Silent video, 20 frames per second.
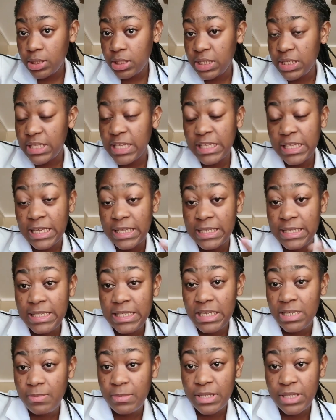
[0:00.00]
it's not a
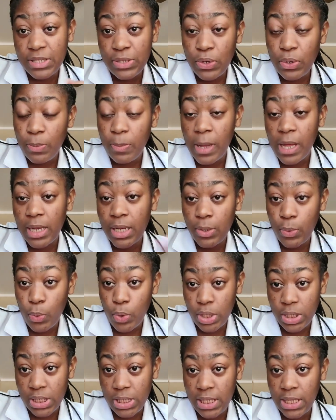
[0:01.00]
seat me sit down on the
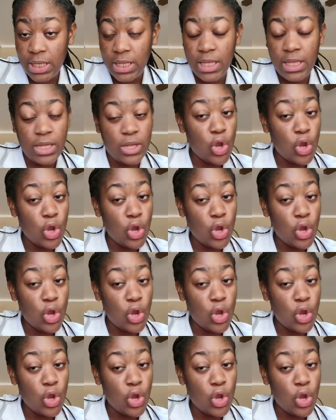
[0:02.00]
whole day.